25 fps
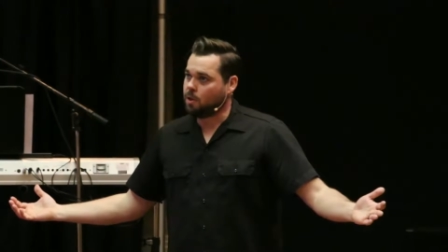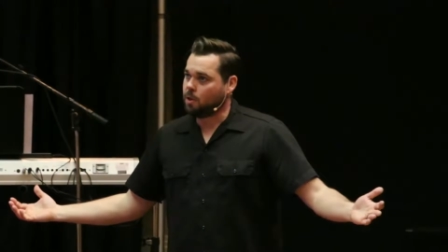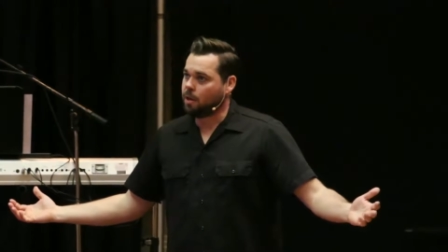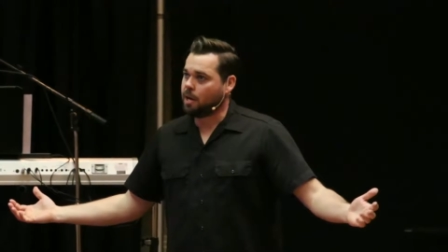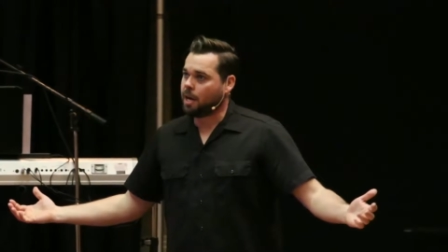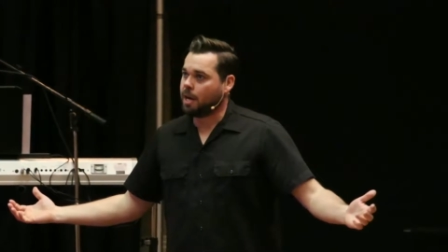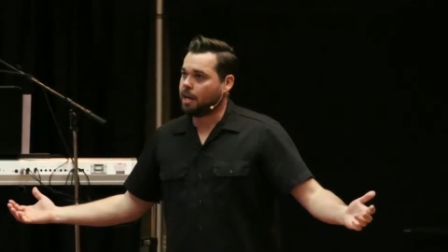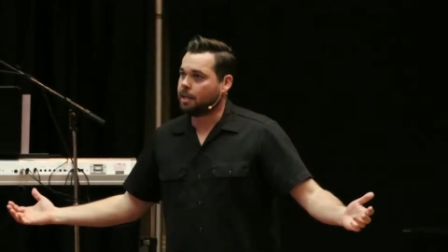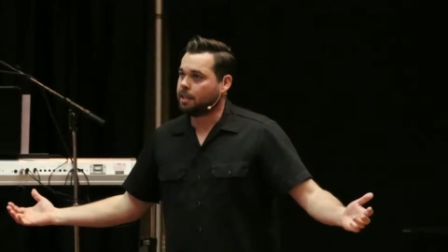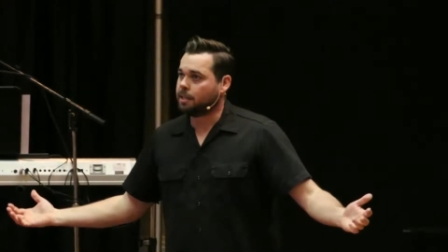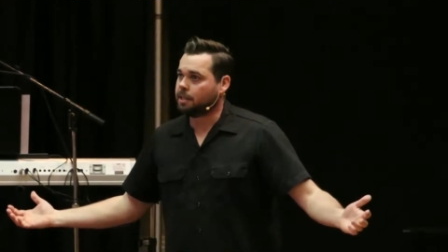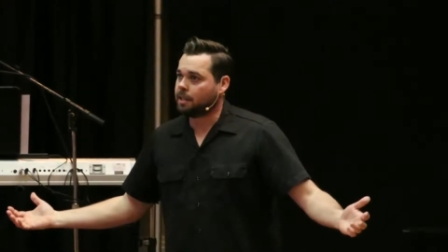
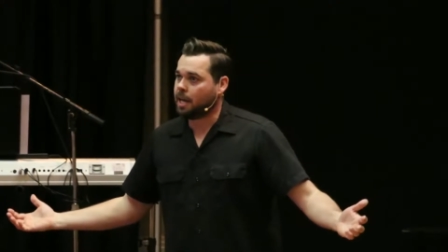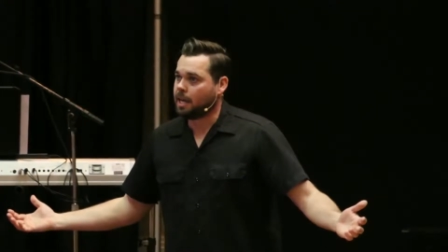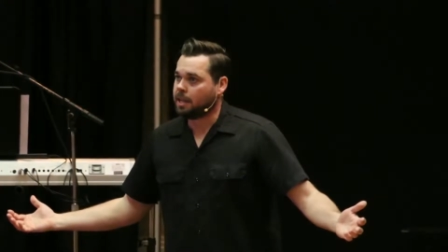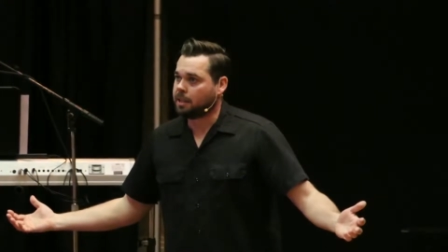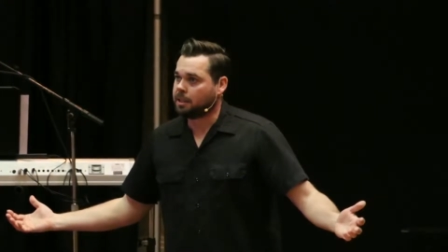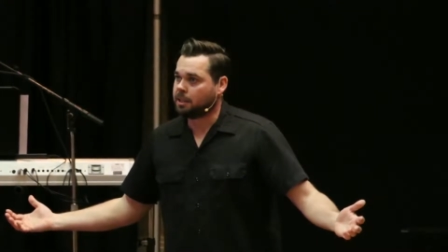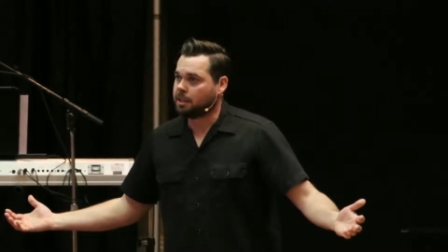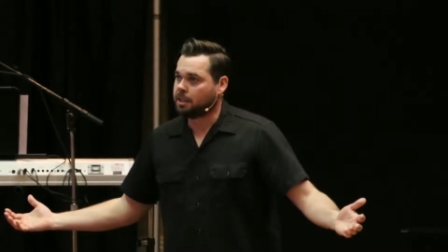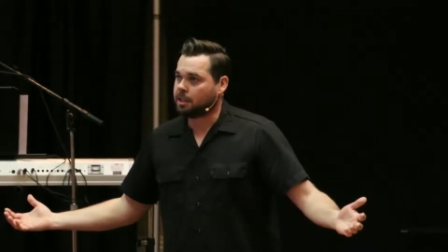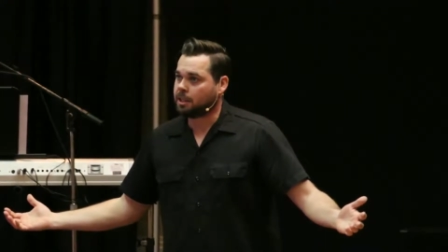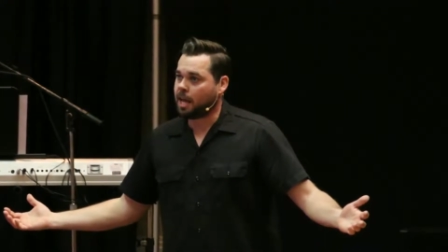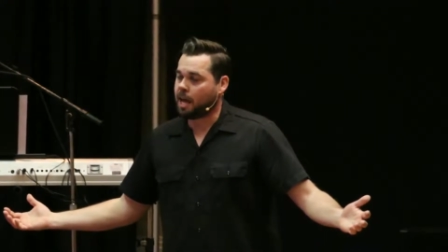United
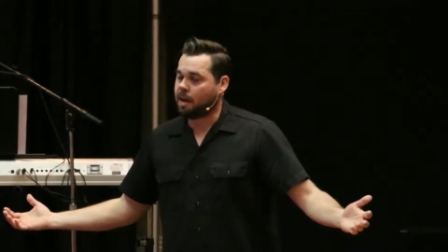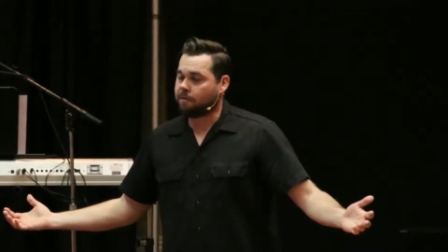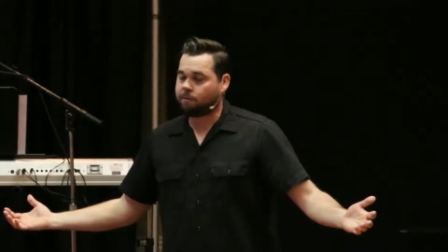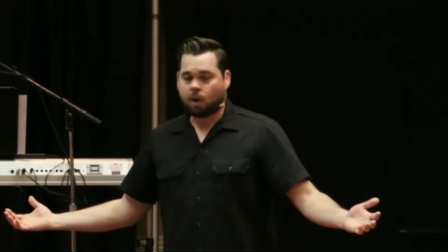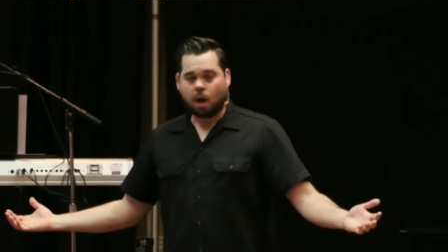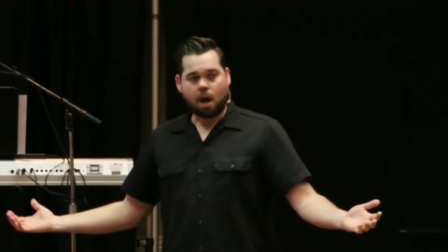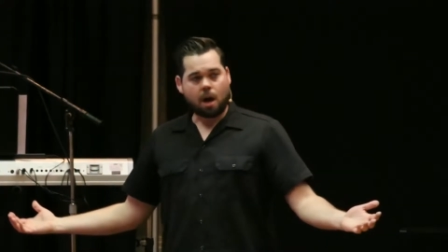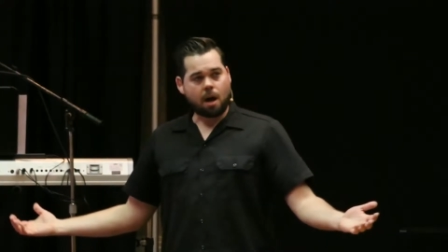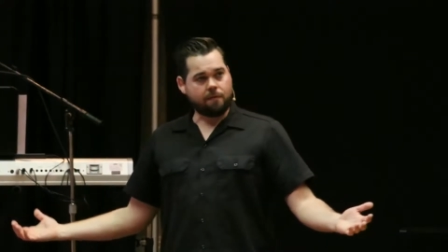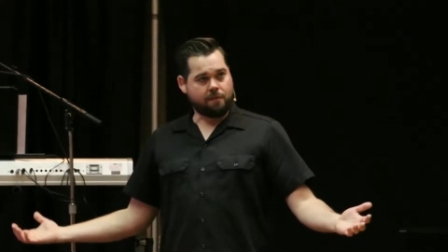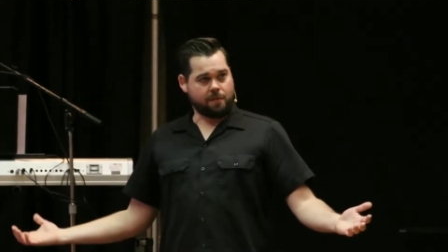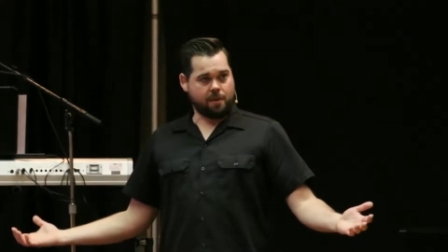States and just have
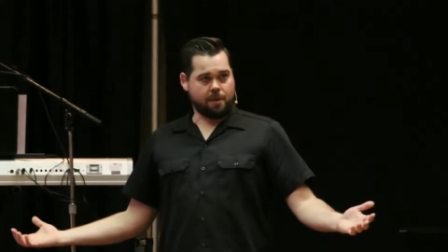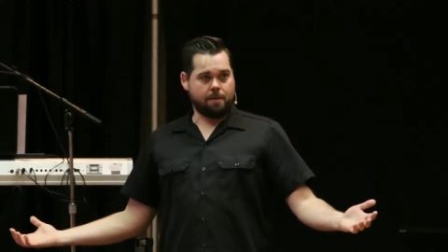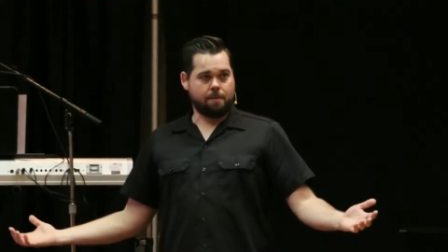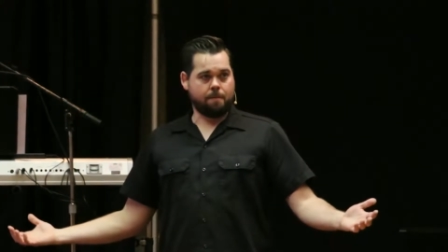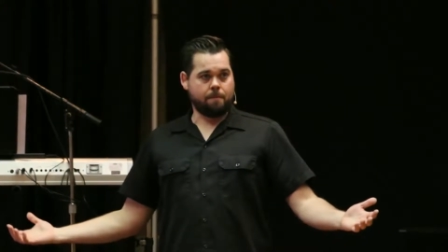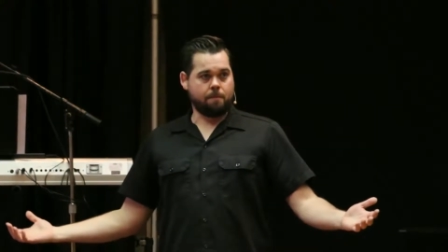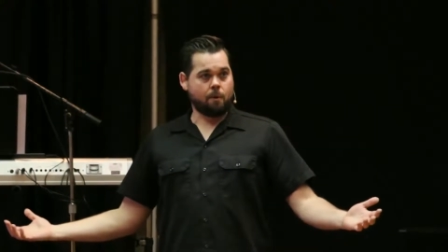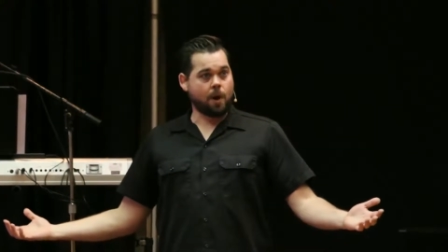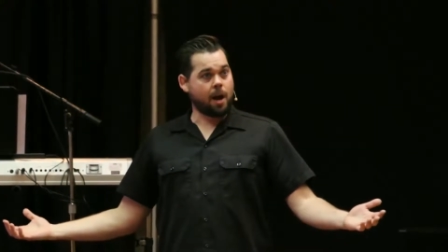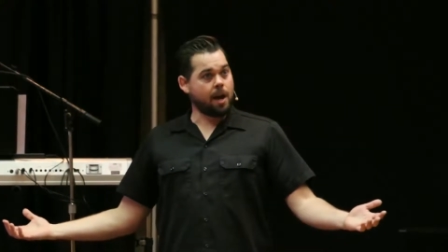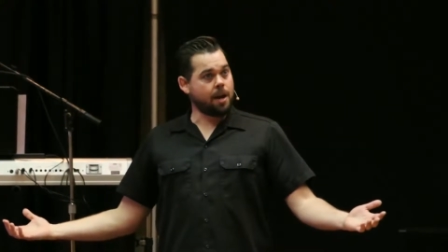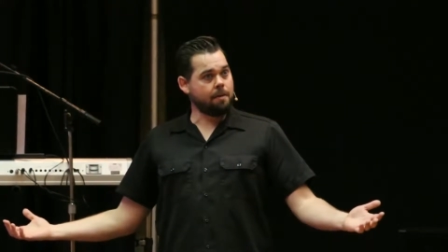coffee,
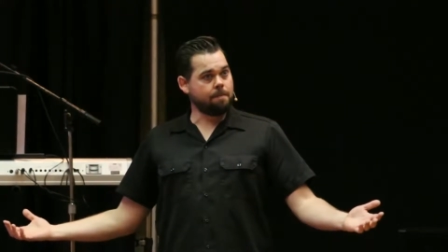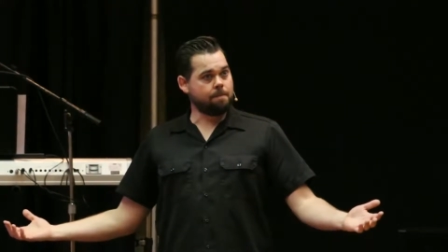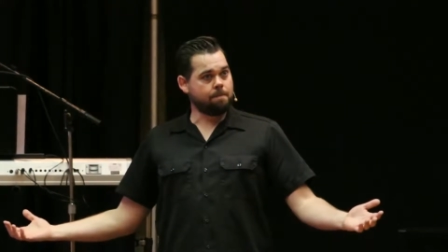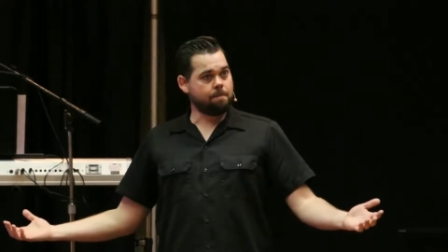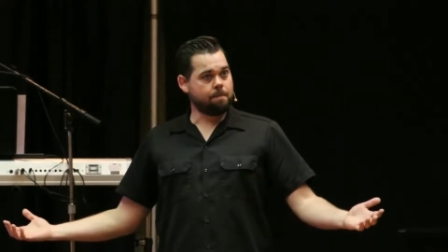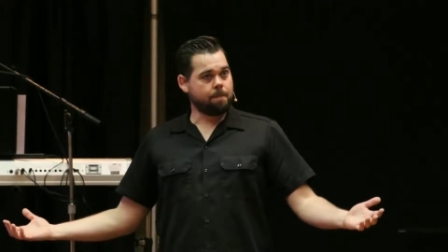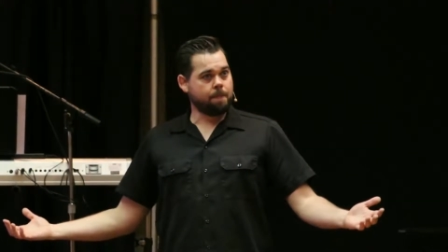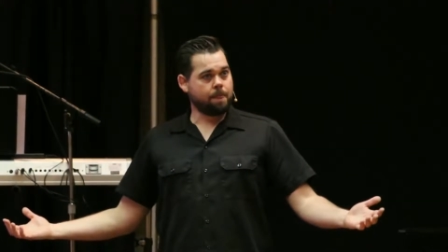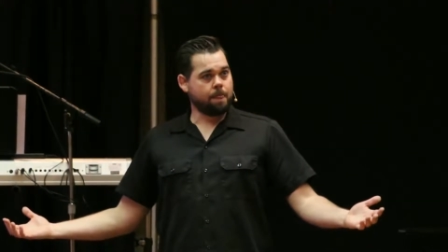right?